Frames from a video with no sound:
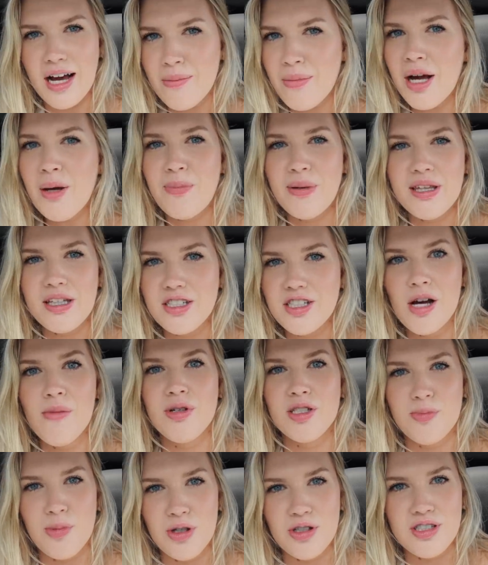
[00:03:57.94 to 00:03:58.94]
I might be the
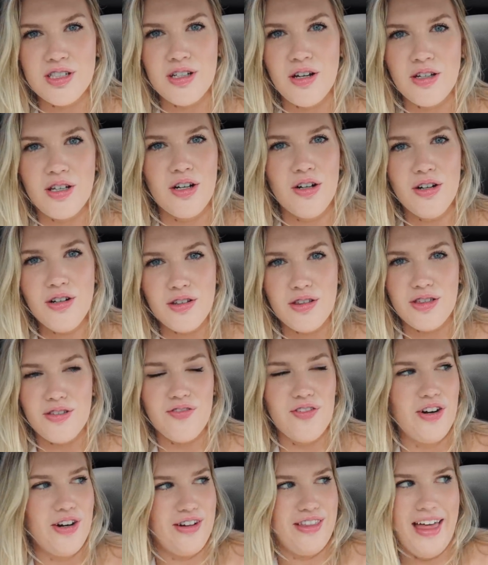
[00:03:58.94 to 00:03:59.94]
dumbest person on the earth
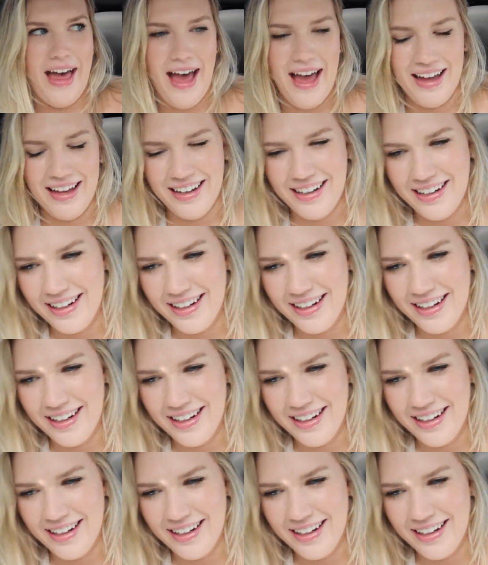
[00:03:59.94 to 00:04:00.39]
for that.